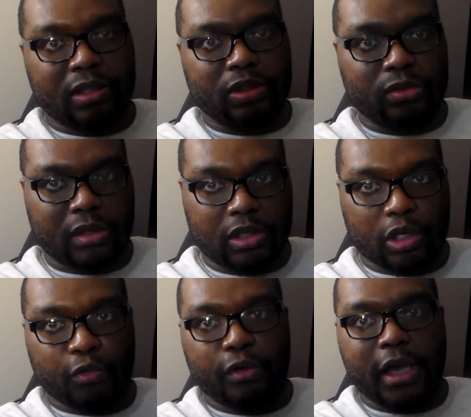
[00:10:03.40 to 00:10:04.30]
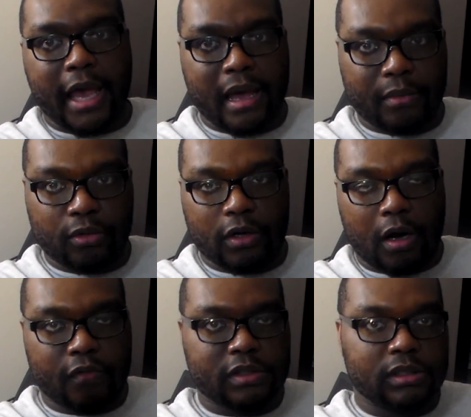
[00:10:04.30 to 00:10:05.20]
still doing a little rehab during
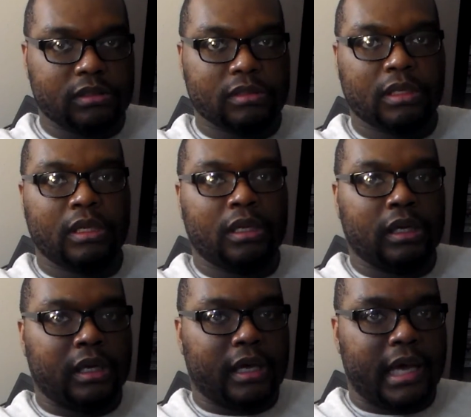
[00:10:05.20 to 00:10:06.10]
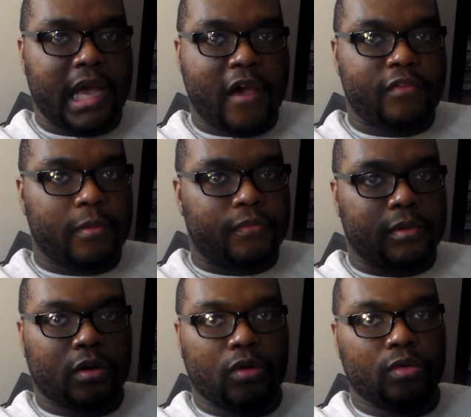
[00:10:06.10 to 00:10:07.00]
the offseason. Have him
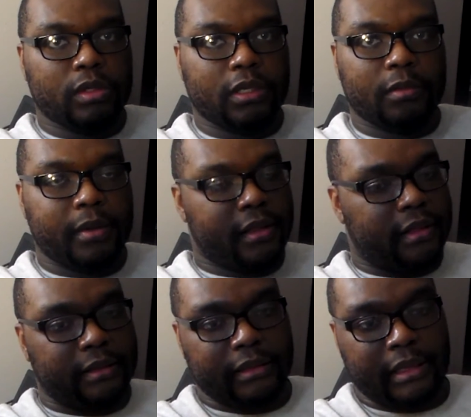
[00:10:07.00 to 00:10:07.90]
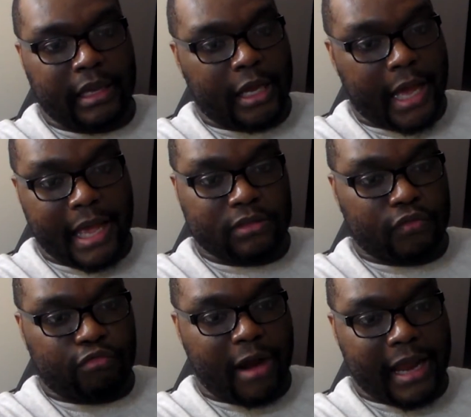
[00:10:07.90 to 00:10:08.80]
for the whole year, man. As
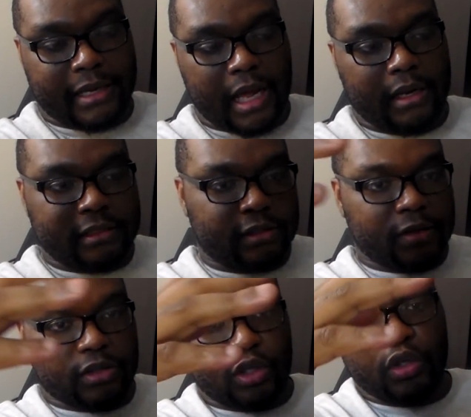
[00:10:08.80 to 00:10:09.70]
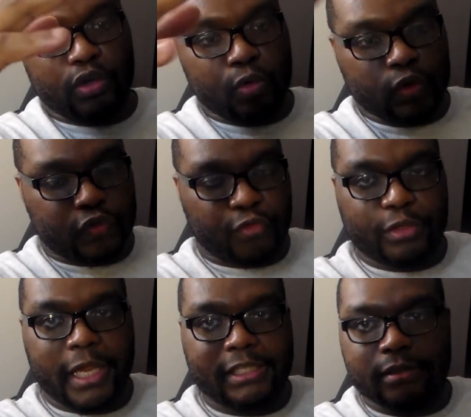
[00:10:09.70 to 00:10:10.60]
of right, unless there's a huge
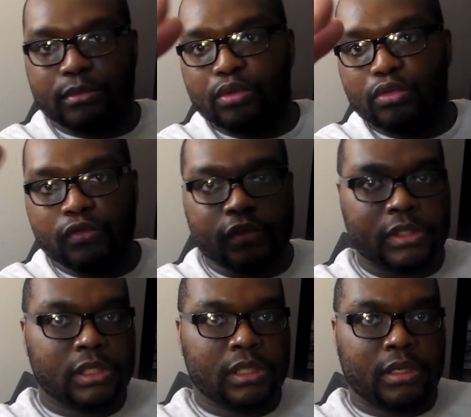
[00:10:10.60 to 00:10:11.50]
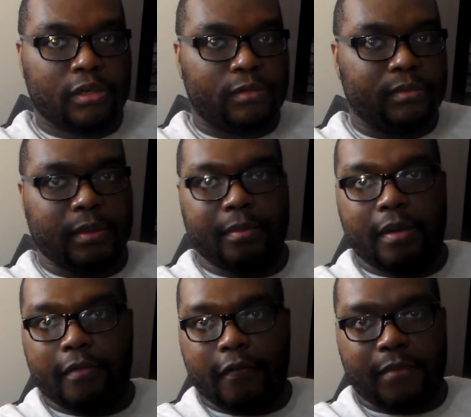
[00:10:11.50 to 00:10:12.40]
free agent move,
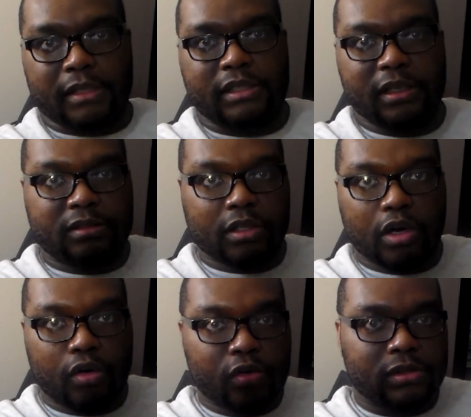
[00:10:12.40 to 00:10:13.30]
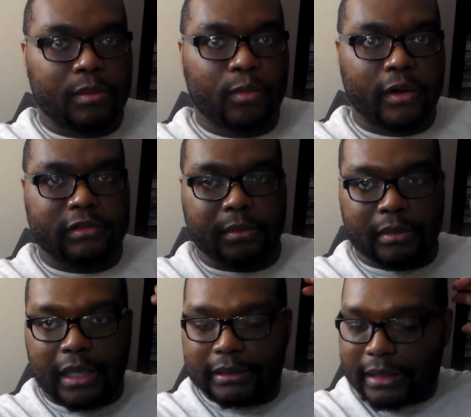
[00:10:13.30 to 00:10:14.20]
maybe Bautista goes somewhere,
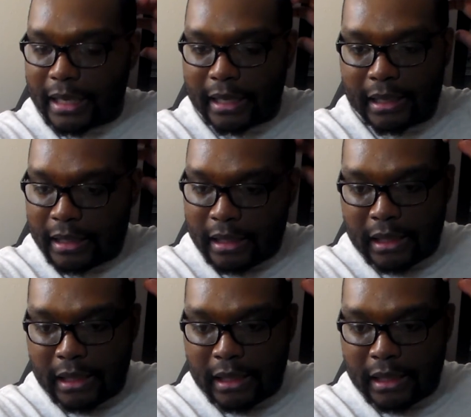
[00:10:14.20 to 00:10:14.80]
something like that,